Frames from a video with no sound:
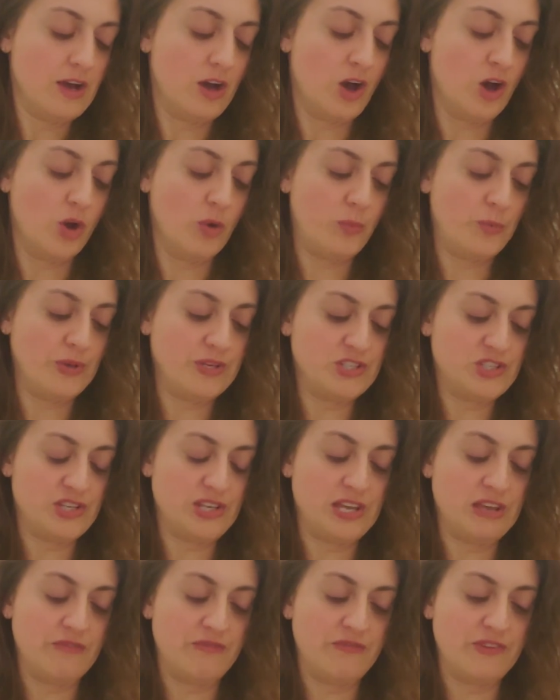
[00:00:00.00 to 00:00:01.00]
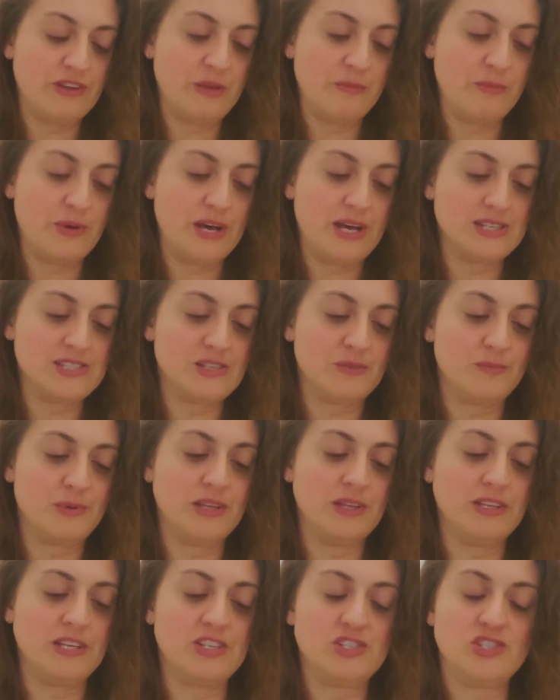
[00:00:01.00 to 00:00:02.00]
open to infinite
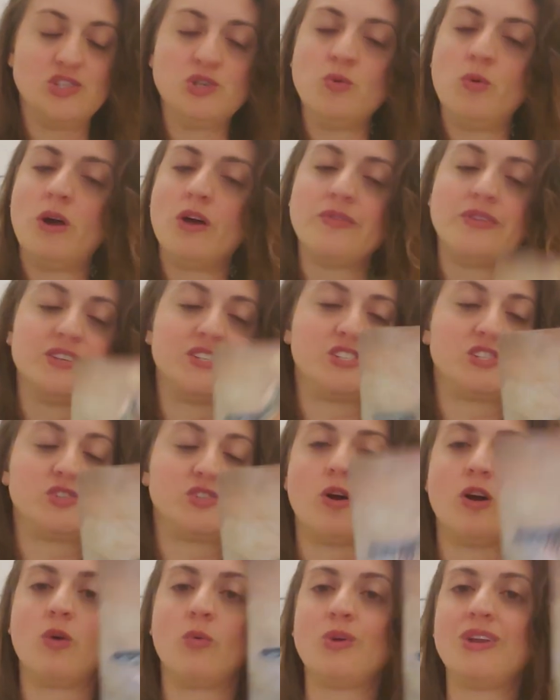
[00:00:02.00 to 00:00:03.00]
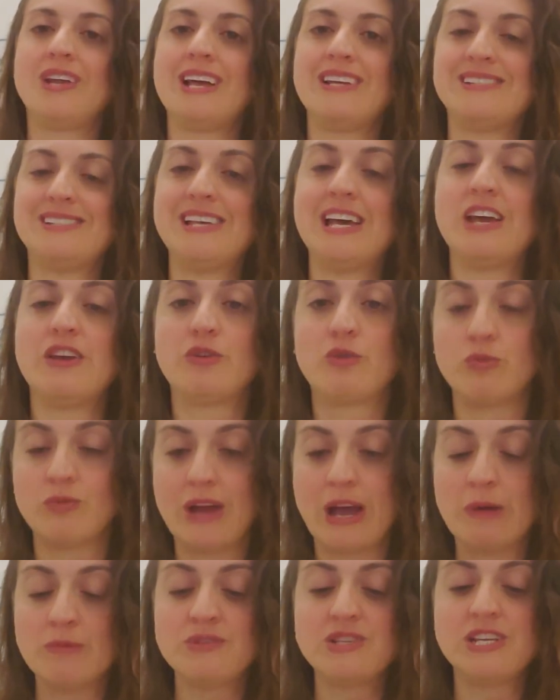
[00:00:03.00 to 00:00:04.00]
possibilities. You are the star. What did I say?
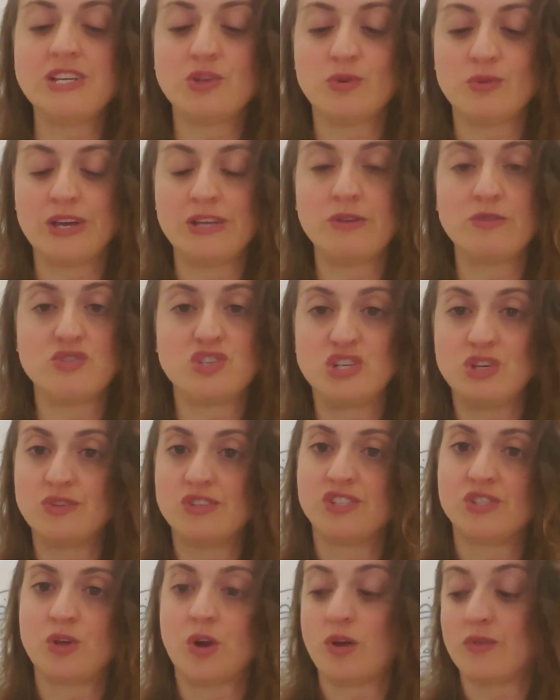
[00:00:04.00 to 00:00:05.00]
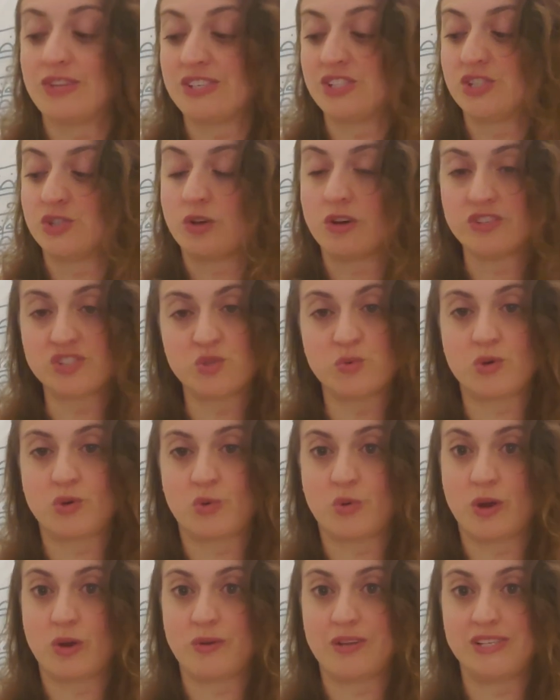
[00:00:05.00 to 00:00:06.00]
Grounding your energy. You're the star. This is also
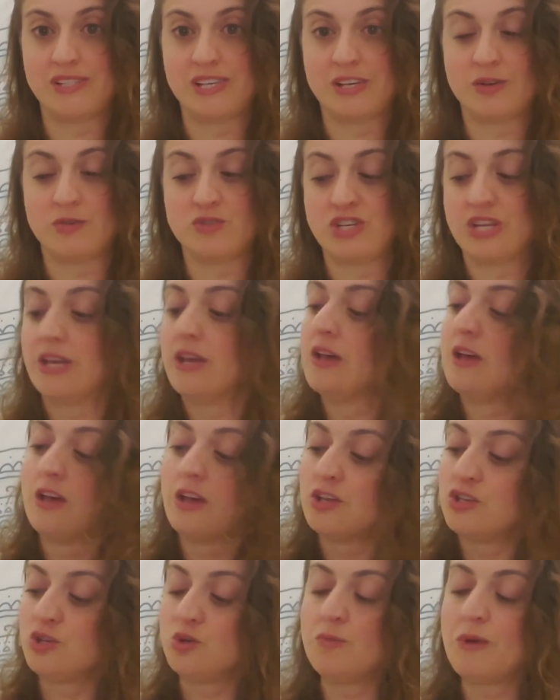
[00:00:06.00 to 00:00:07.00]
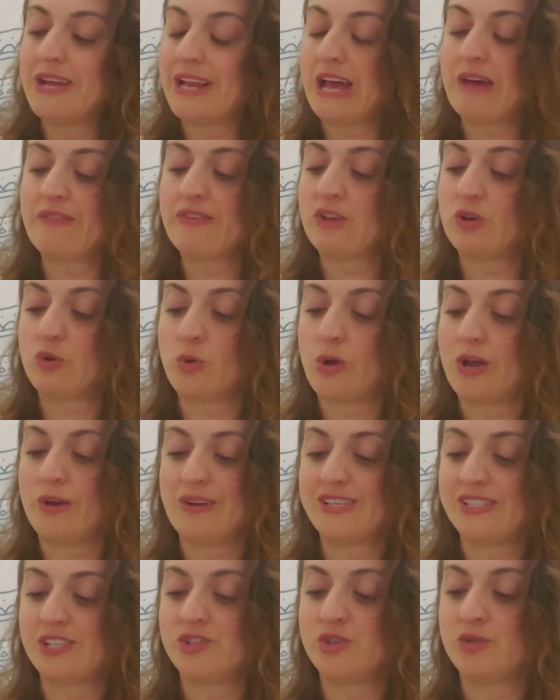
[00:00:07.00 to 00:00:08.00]
Aquarius energy. You might have an
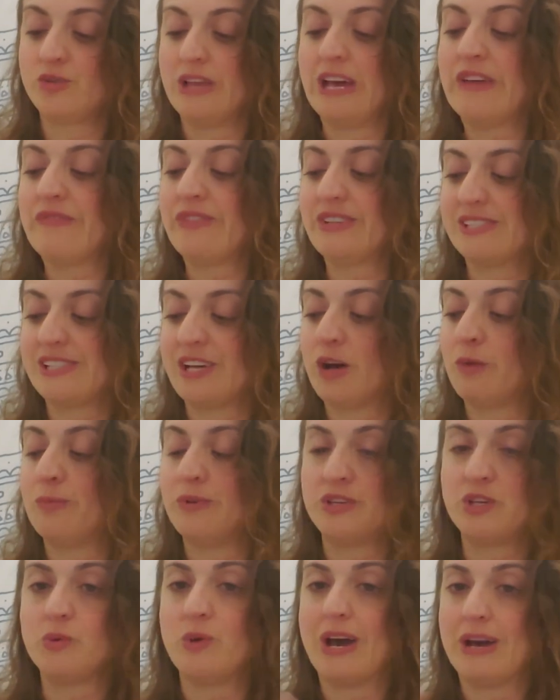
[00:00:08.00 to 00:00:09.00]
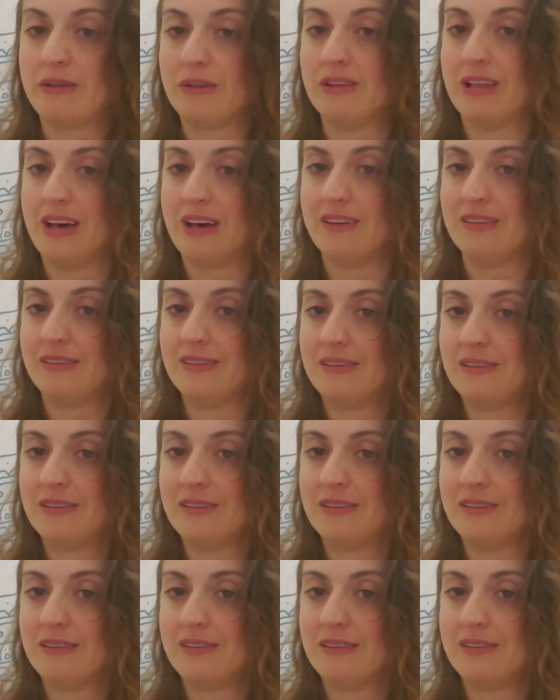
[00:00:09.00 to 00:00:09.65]
Aquarius in your life that's helping you out a lot,